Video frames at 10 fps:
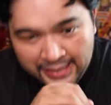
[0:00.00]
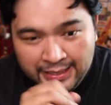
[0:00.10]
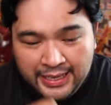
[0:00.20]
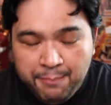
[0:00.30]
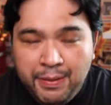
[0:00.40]

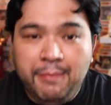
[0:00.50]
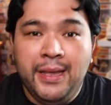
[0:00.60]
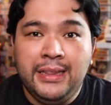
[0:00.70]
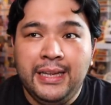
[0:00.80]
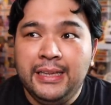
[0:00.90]
they
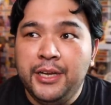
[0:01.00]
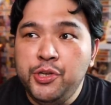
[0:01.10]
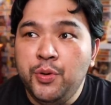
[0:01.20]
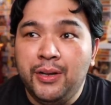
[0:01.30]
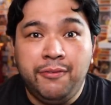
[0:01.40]
implemented a
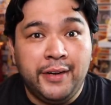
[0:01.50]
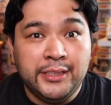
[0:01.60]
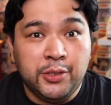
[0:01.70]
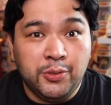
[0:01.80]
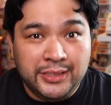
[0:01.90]
new
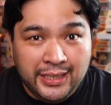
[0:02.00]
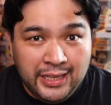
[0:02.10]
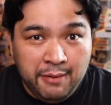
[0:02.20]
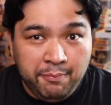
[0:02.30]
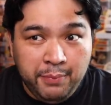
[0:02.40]
alfresco
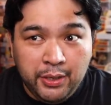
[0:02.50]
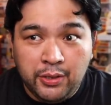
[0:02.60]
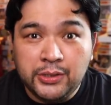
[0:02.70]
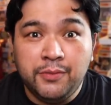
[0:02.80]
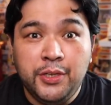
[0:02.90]
setup because of